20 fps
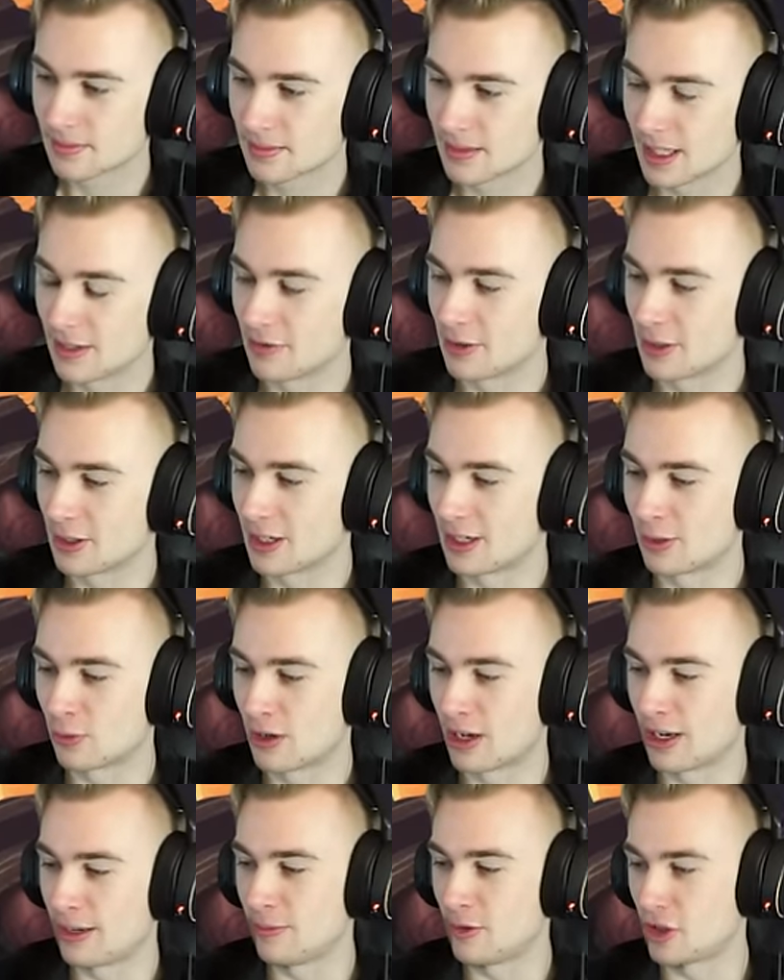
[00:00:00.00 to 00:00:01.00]
If you're gonna
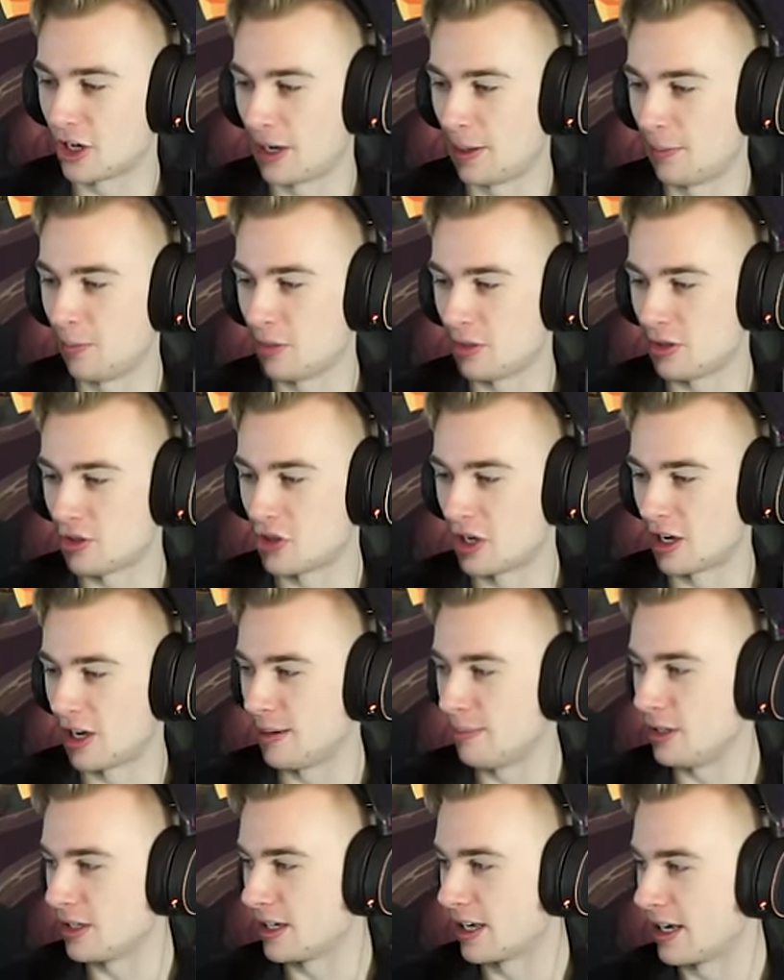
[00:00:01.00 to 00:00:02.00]
rhyme chime with
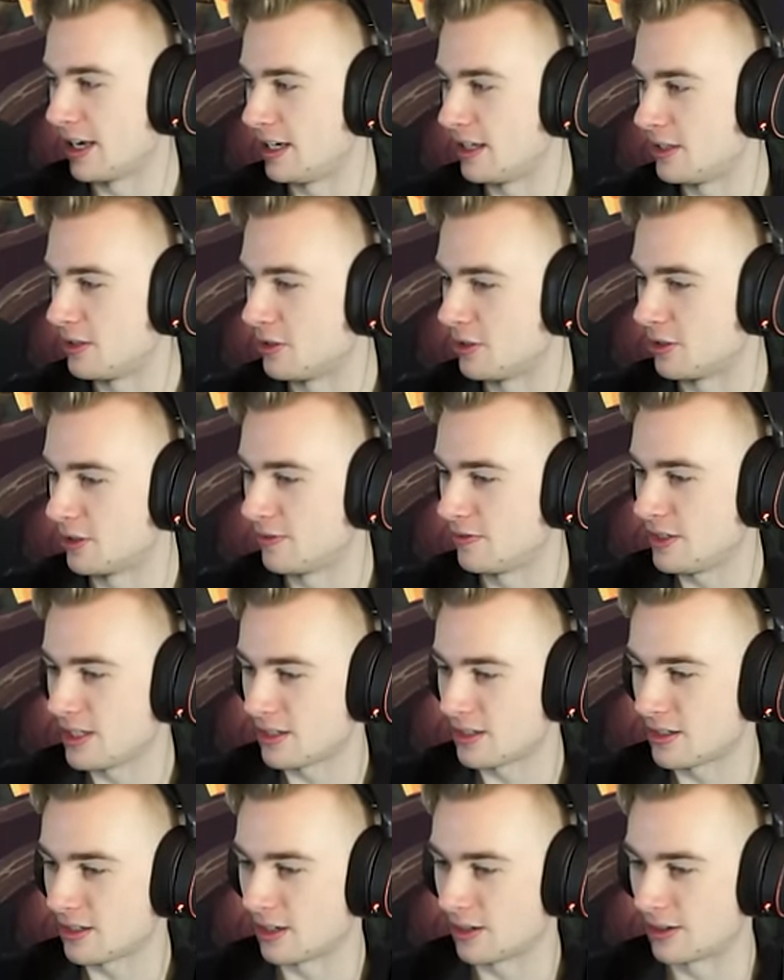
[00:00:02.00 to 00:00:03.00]
chime, you kind of deserve
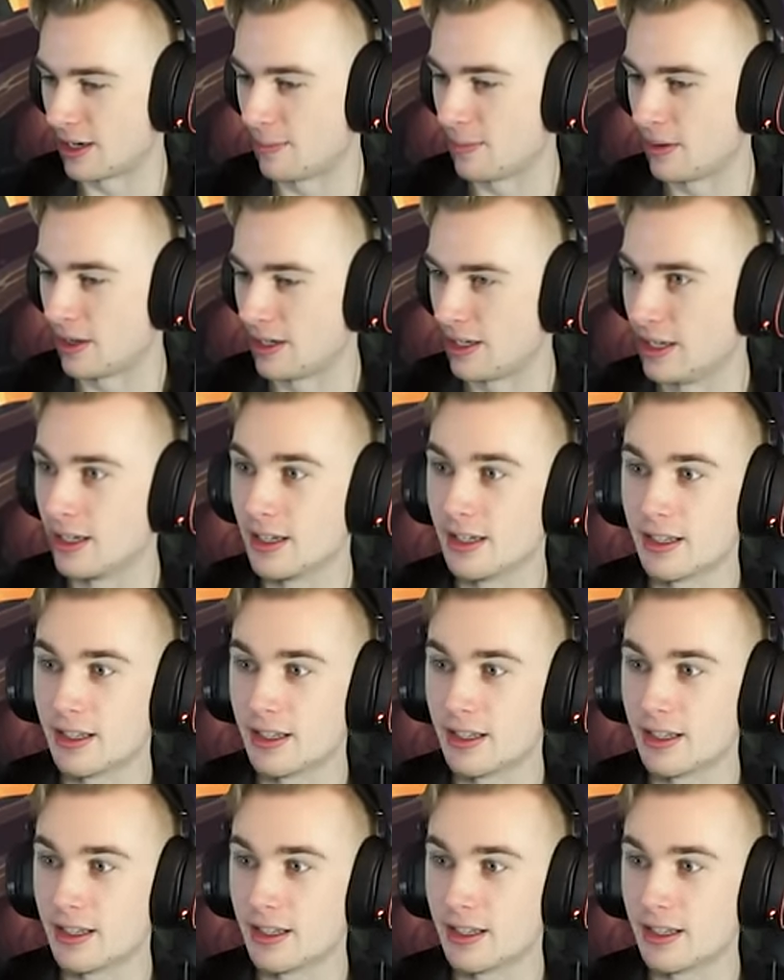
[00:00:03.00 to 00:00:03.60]
this. All right, buddy.